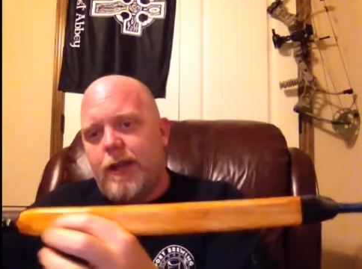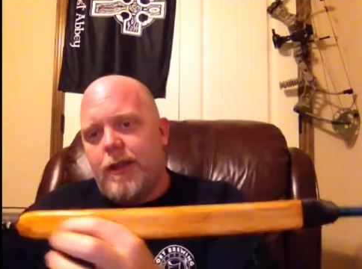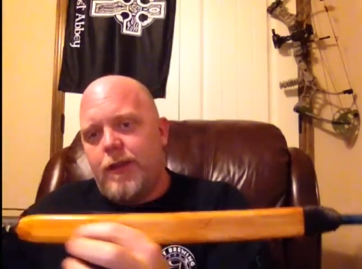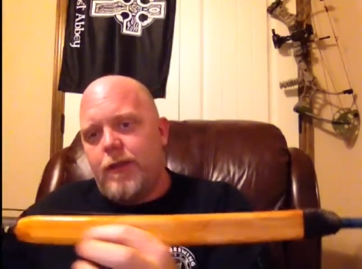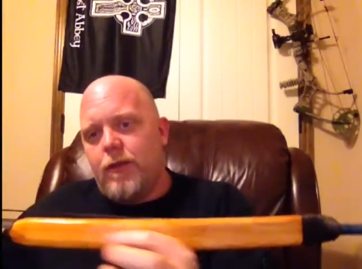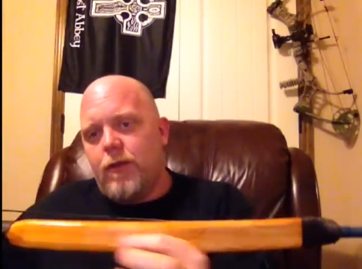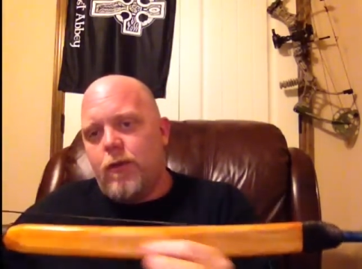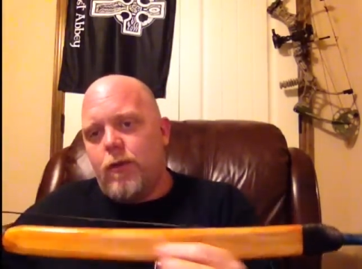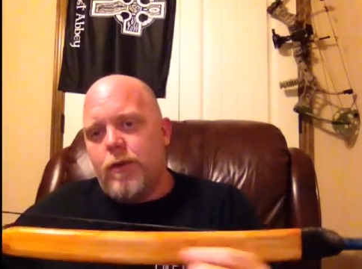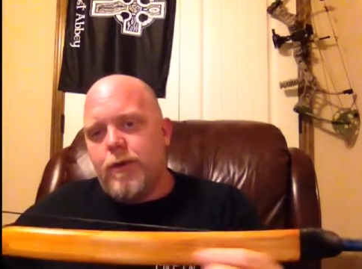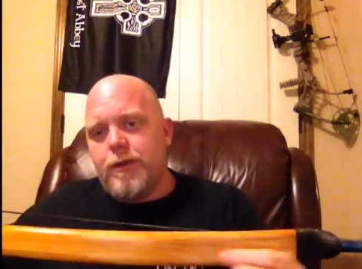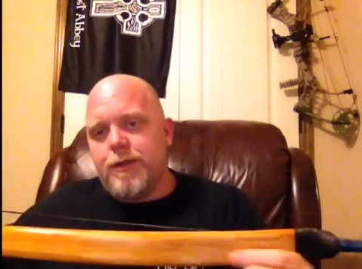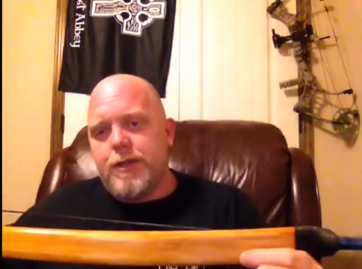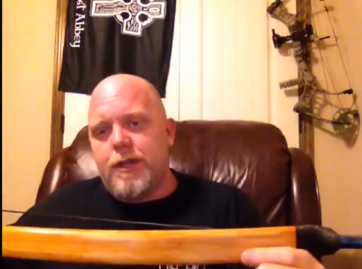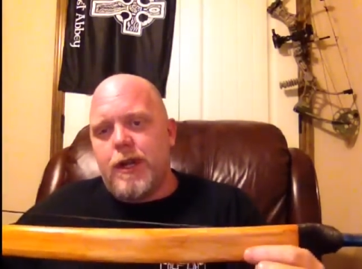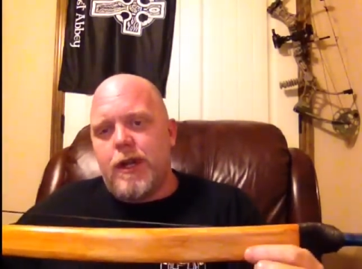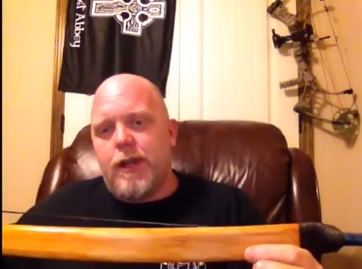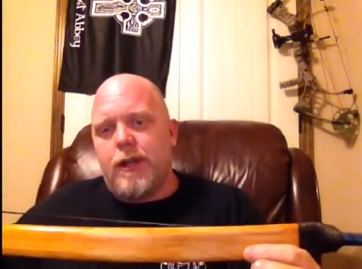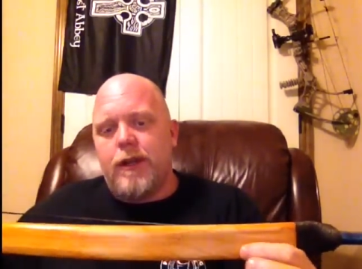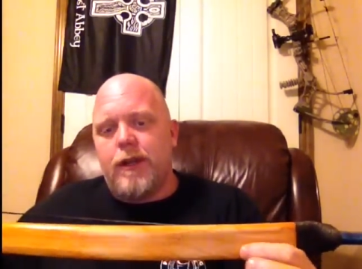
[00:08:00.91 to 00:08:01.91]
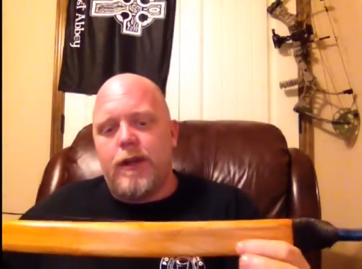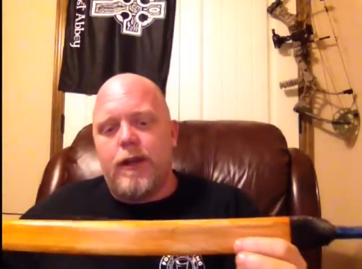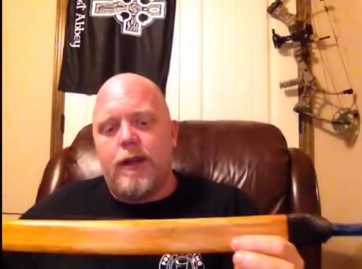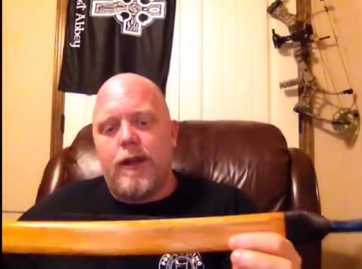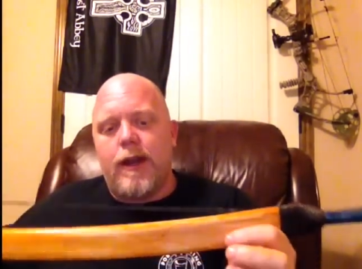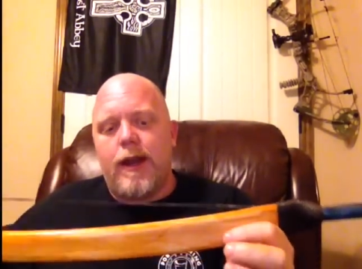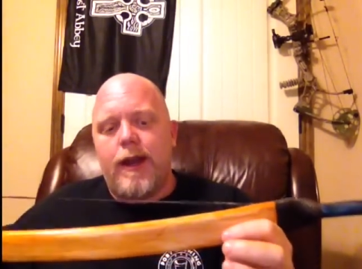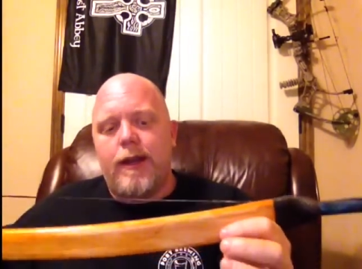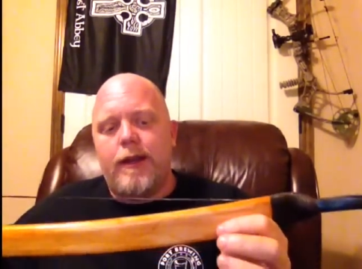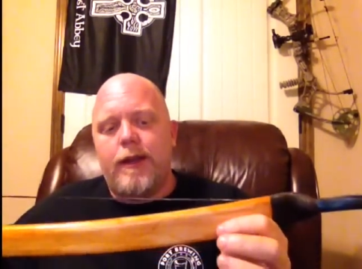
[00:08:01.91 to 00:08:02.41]
They're orange color.
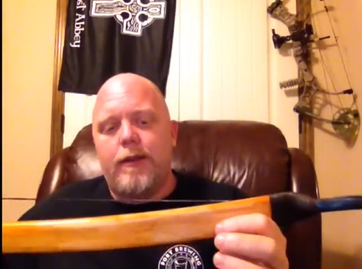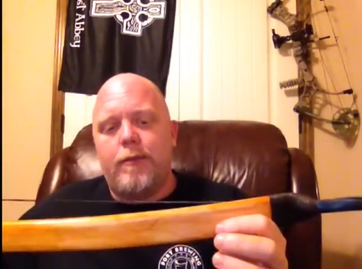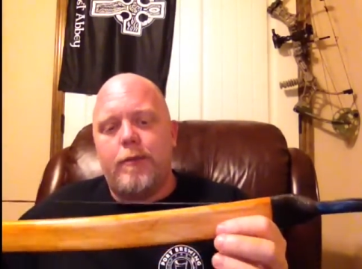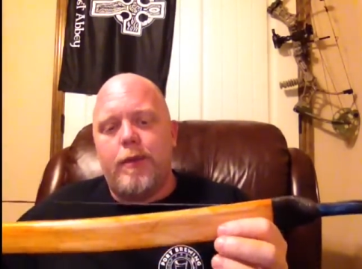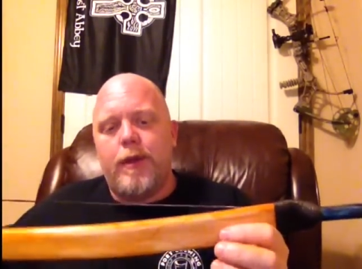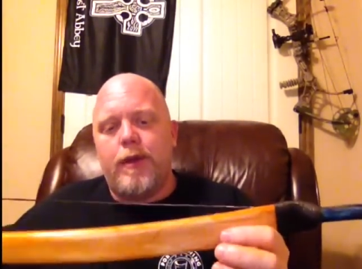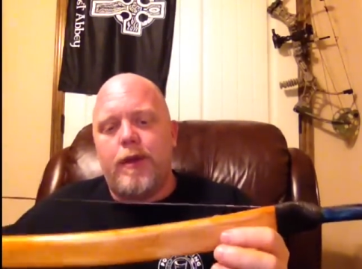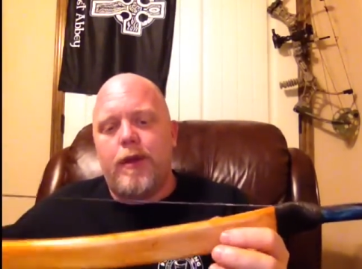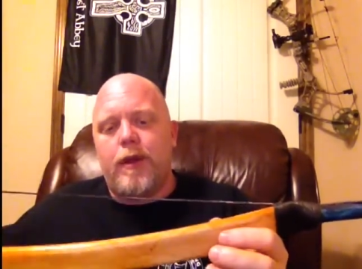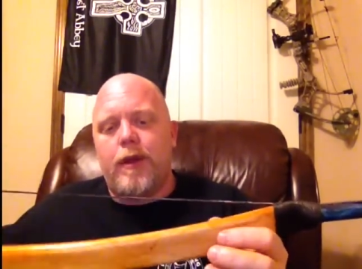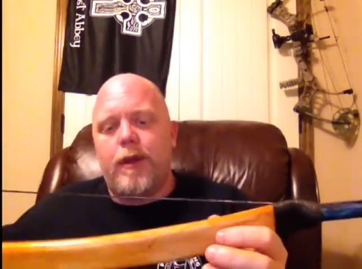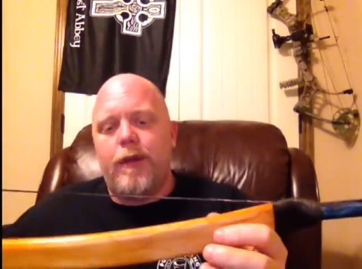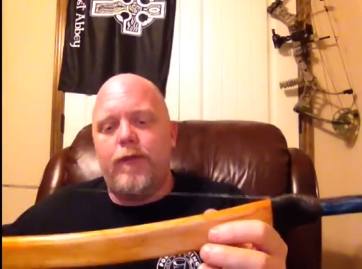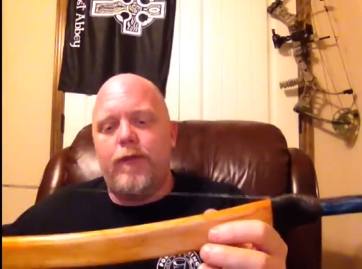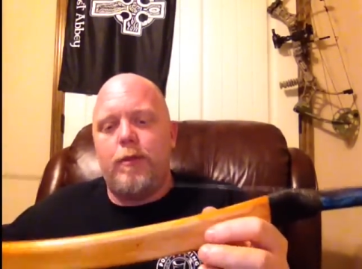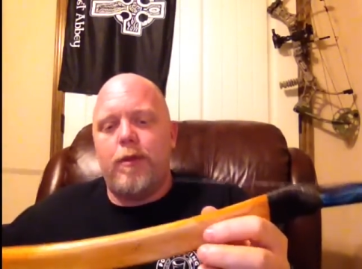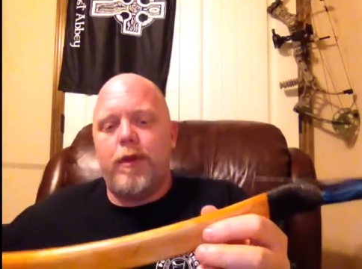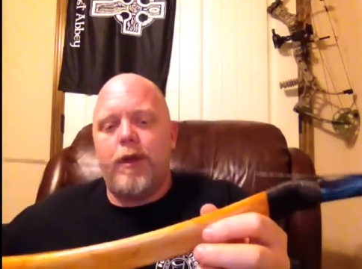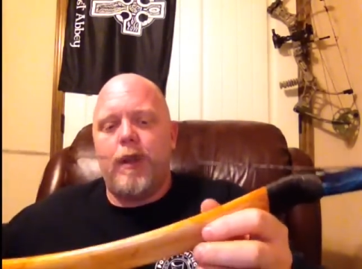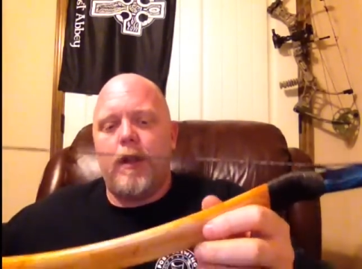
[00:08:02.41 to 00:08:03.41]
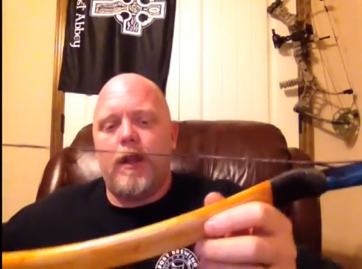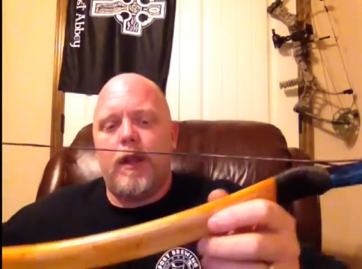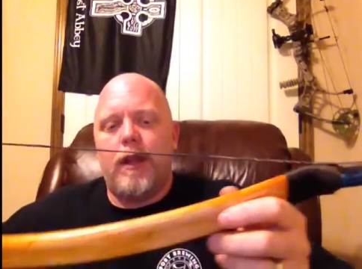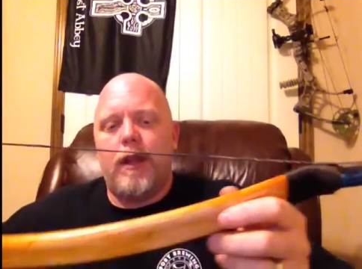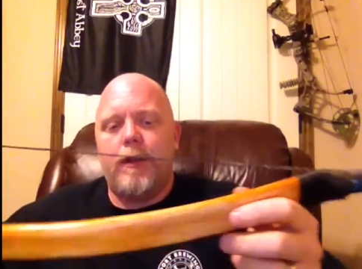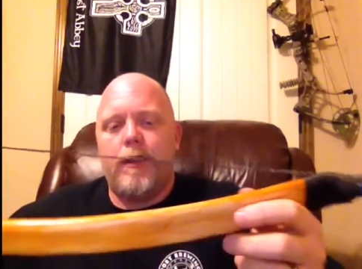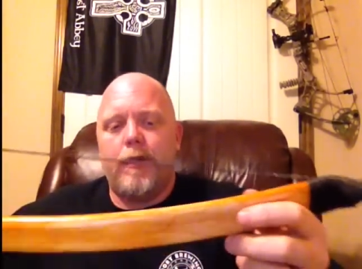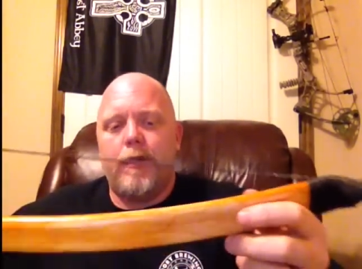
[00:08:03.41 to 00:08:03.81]
I didn't put it on, if you put it on a lot